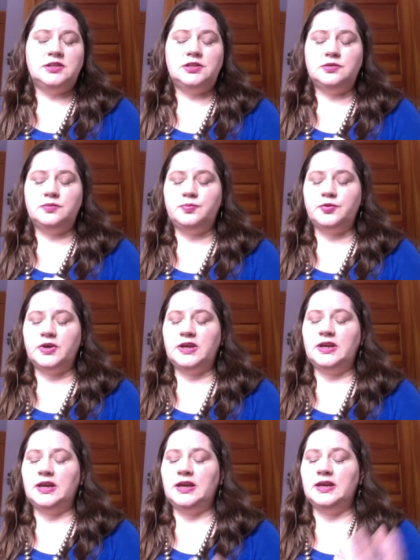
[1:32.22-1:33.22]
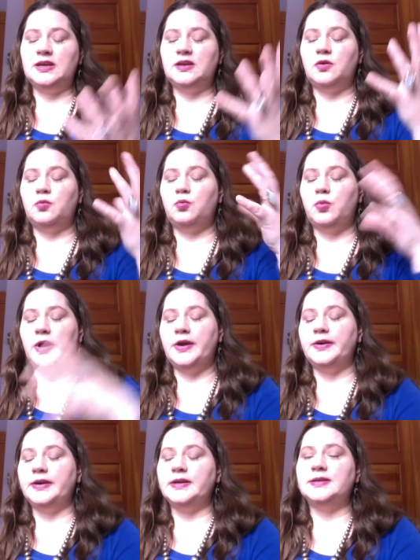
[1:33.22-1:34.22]
To bring in
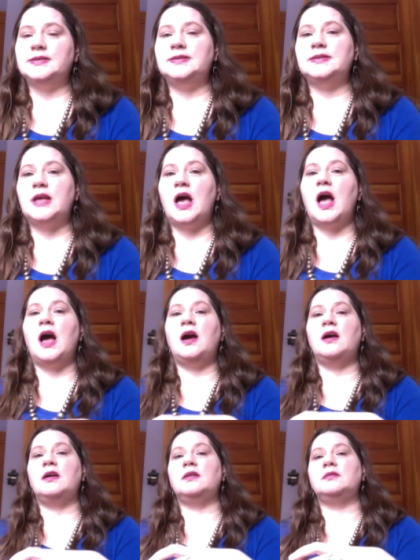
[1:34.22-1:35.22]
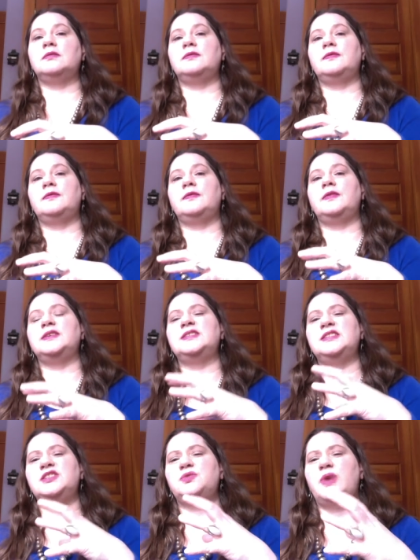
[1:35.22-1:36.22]
awareness of the
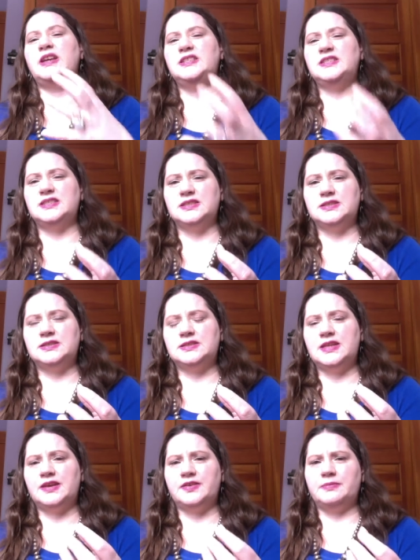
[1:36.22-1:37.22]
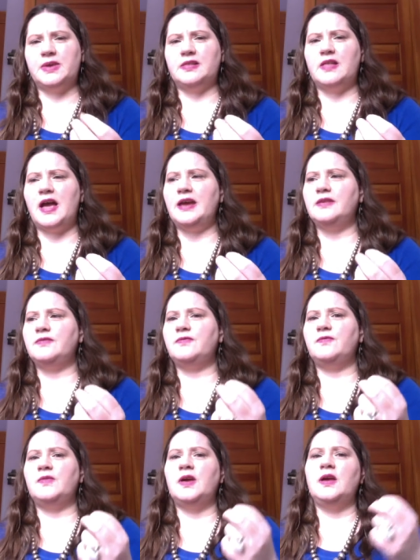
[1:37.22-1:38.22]
situations that are in my life,
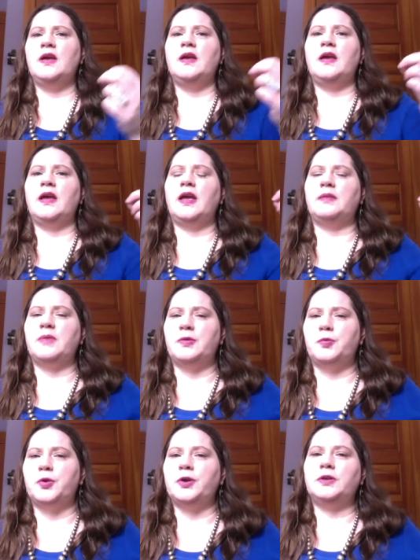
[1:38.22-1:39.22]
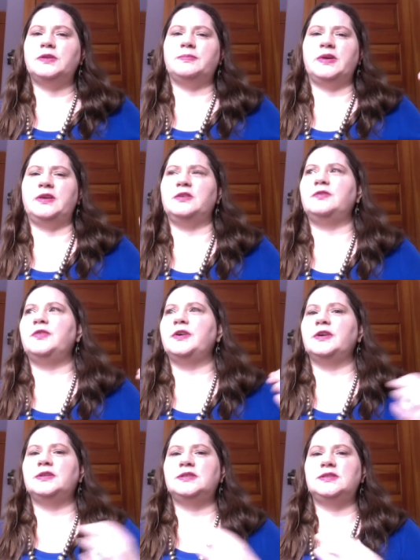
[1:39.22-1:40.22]
in my world, in my
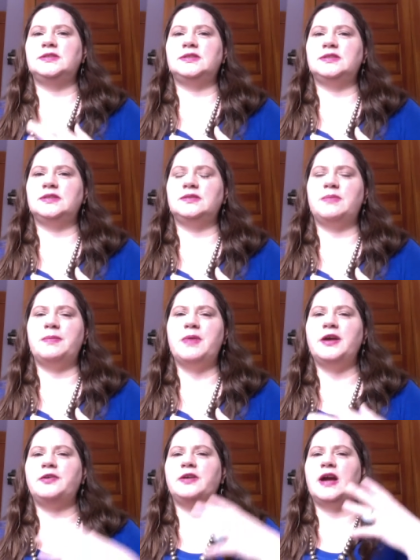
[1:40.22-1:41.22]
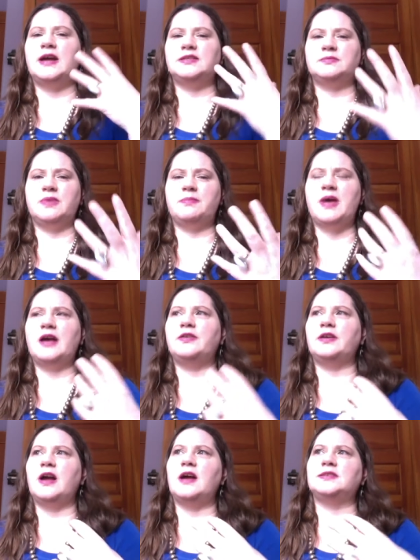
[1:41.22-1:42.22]
universe, in my microcosm, my
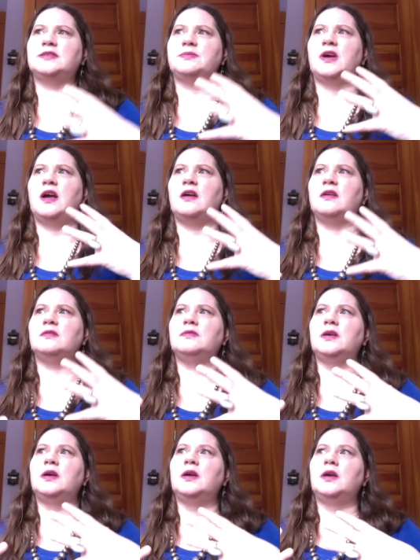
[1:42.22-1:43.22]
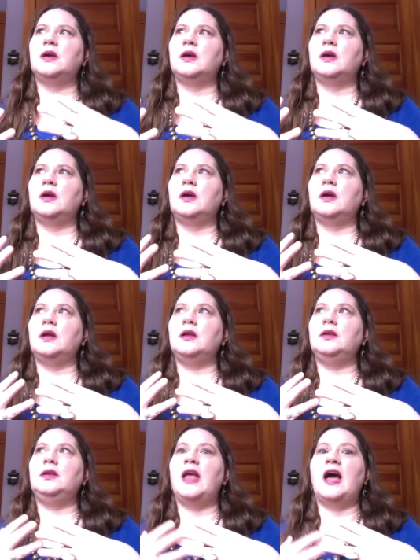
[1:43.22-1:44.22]
macrocosm, of
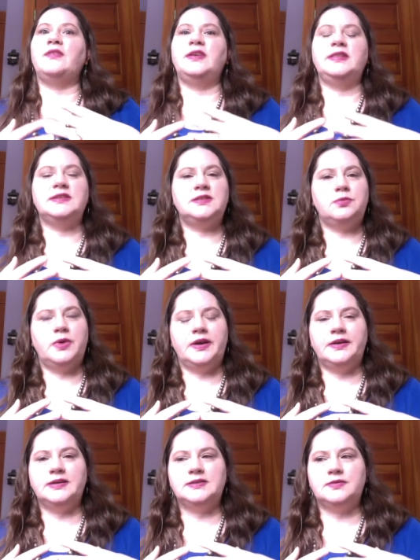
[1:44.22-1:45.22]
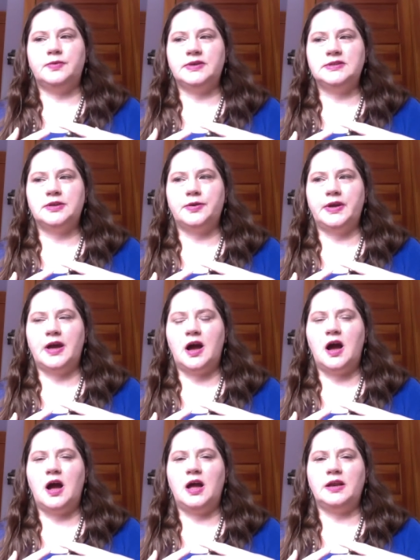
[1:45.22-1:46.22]
having this awareness of what's going
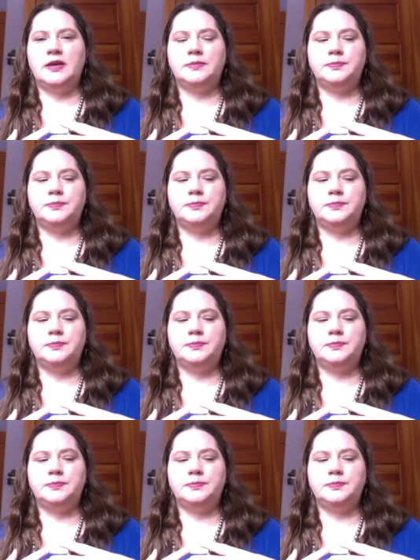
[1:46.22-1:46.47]
on.